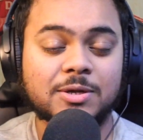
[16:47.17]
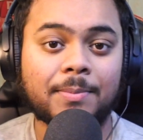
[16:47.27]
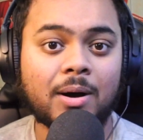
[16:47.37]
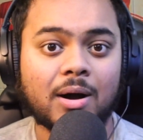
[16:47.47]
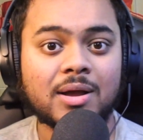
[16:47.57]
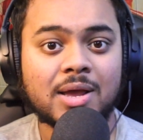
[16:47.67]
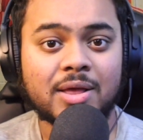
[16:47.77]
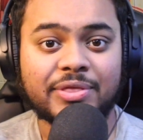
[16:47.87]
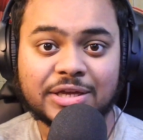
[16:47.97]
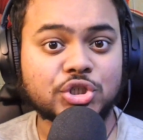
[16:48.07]
apart.
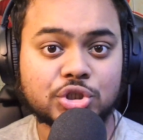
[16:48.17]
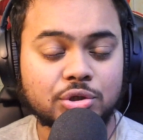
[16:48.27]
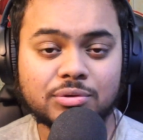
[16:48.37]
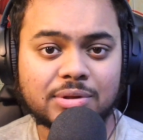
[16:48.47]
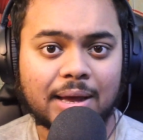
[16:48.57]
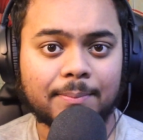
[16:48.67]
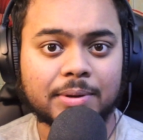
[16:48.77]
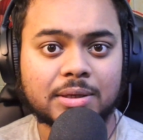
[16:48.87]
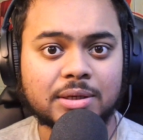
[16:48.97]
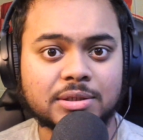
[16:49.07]
They just do that
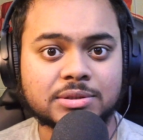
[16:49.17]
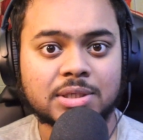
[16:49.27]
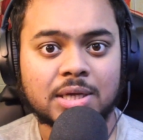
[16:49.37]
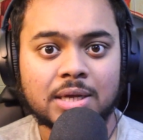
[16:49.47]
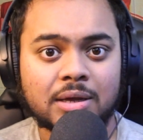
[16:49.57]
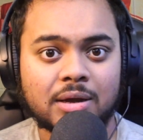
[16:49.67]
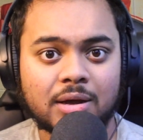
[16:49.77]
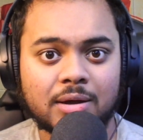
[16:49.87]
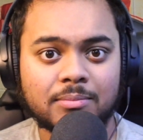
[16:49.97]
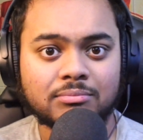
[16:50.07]
because
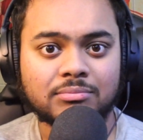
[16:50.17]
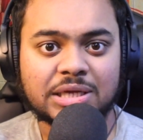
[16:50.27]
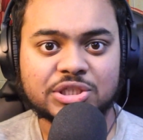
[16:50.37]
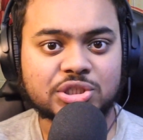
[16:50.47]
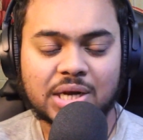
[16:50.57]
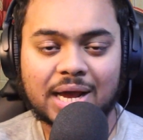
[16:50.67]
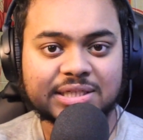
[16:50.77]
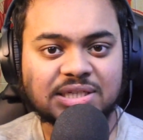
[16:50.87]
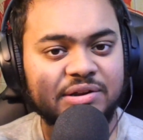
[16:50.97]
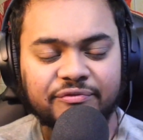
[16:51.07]
it's, like
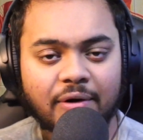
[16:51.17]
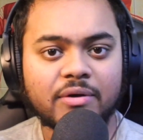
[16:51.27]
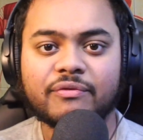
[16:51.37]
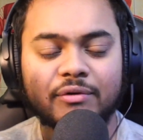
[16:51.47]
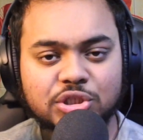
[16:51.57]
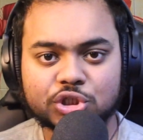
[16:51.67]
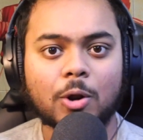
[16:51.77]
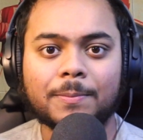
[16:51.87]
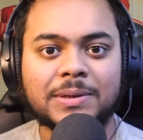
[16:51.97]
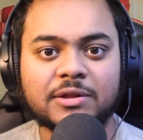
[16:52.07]
I said, very, very
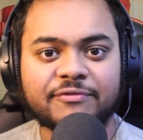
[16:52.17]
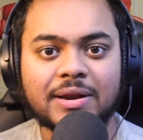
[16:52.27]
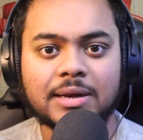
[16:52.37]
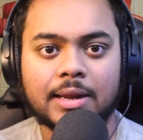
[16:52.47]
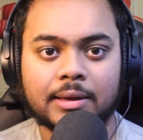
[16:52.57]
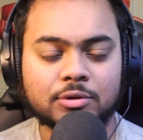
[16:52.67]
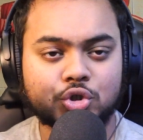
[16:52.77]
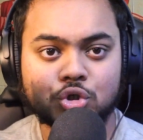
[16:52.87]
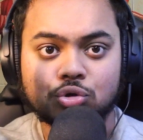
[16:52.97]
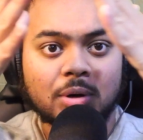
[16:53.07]
sloppy defending.
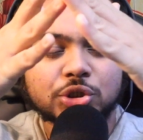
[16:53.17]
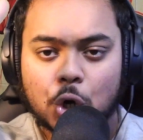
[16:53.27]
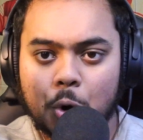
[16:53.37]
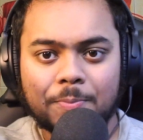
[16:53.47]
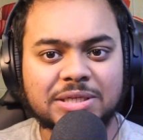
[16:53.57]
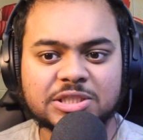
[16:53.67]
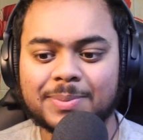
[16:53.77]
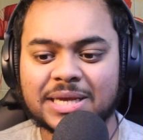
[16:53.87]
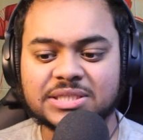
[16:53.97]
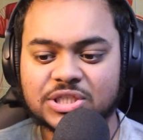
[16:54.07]
Too much open
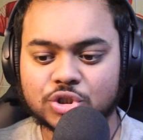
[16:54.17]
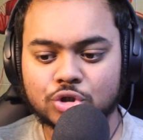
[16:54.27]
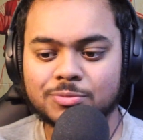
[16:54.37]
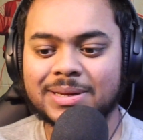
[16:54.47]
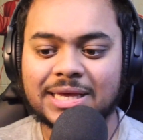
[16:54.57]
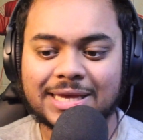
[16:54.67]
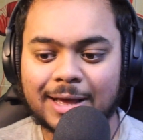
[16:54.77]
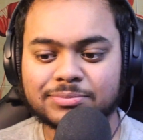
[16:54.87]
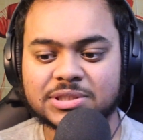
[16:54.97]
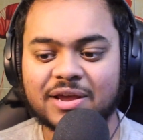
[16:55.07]
spaces, too many
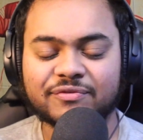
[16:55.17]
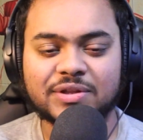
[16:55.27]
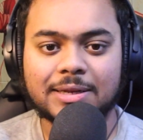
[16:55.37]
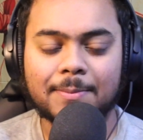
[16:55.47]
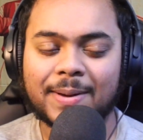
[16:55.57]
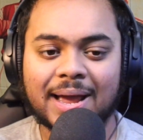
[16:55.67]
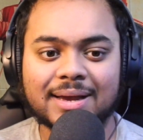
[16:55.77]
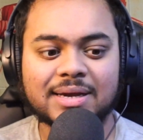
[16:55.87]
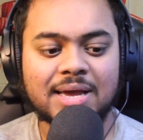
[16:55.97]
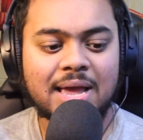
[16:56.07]
gaps left in the
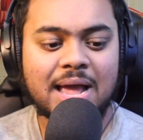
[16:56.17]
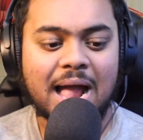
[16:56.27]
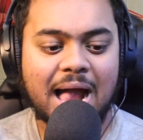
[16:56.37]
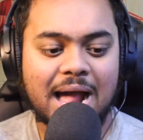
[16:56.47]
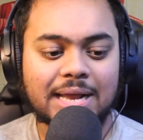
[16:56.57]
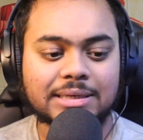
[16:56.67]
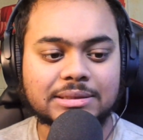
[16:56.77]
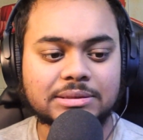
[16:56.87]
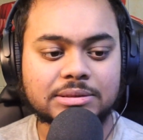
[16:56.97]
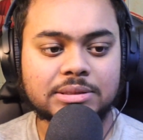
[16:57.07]
back.
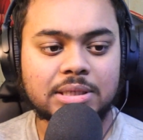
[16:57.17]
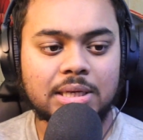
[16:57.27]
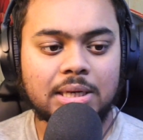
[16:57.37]
And